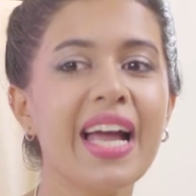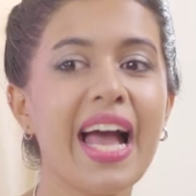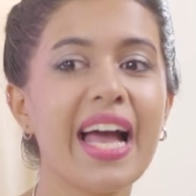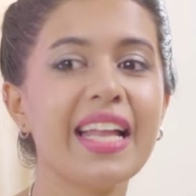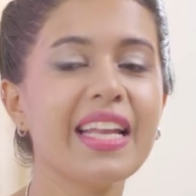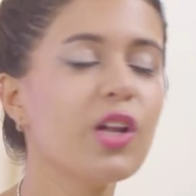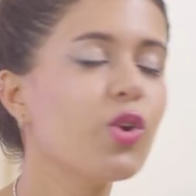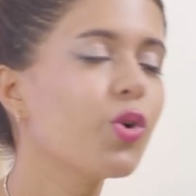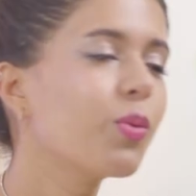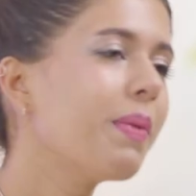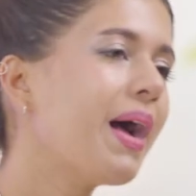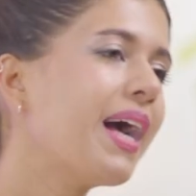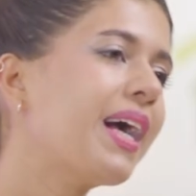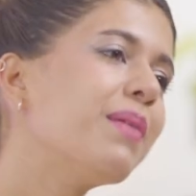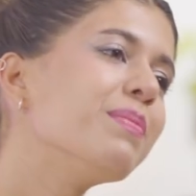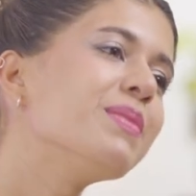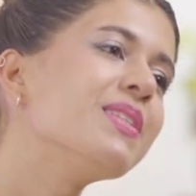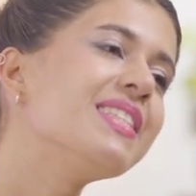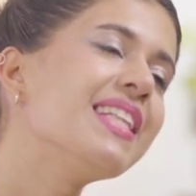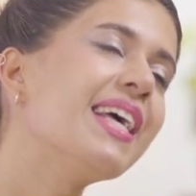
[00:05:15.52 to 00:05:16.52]
And I look back,
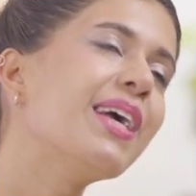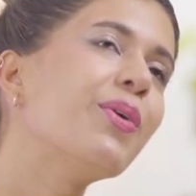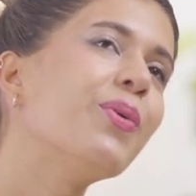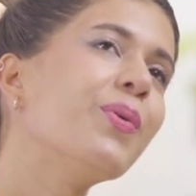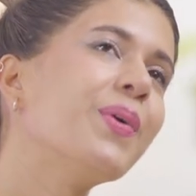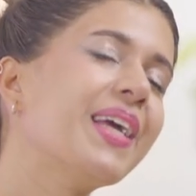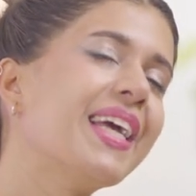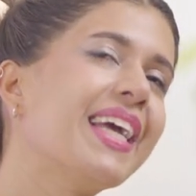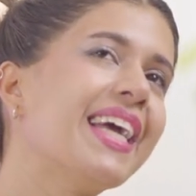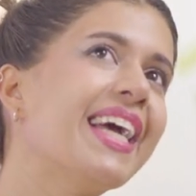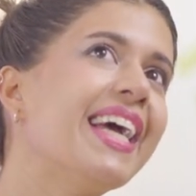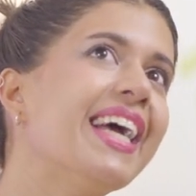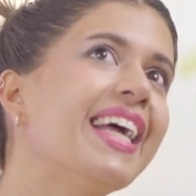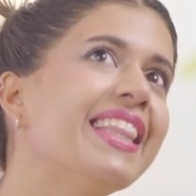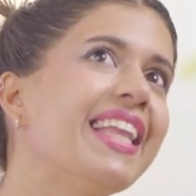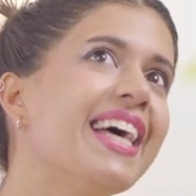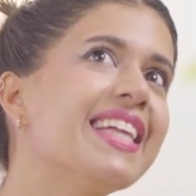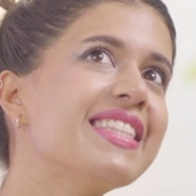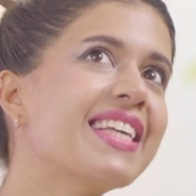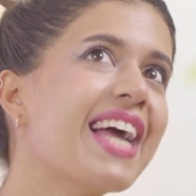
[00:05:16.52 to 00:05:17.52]
I'm just like, okay,
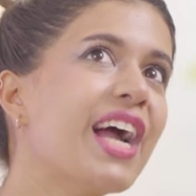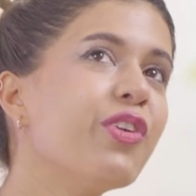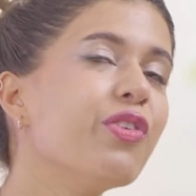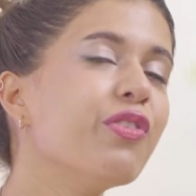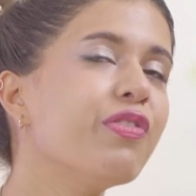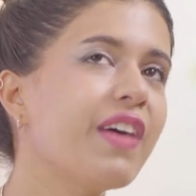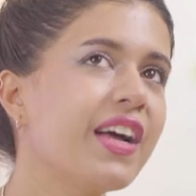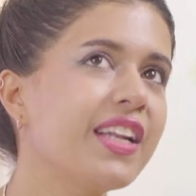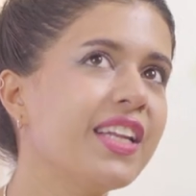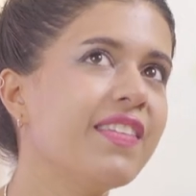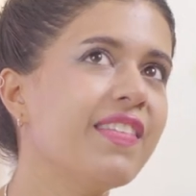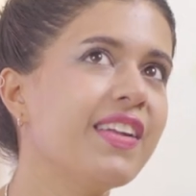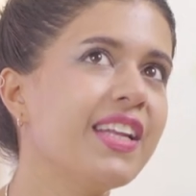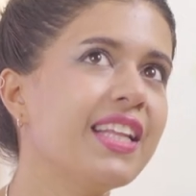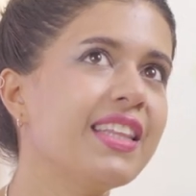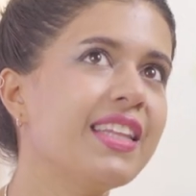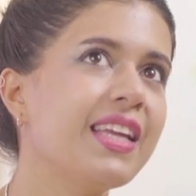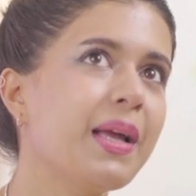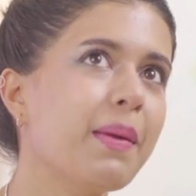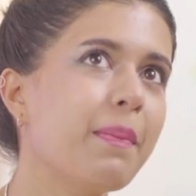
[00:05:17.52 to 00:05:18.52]
that's kind of funny when
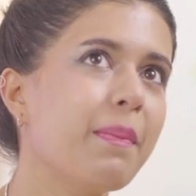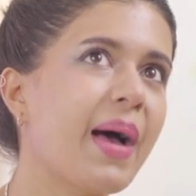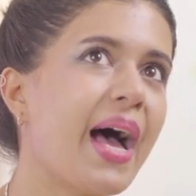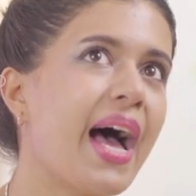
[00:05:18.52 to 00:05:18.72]
I think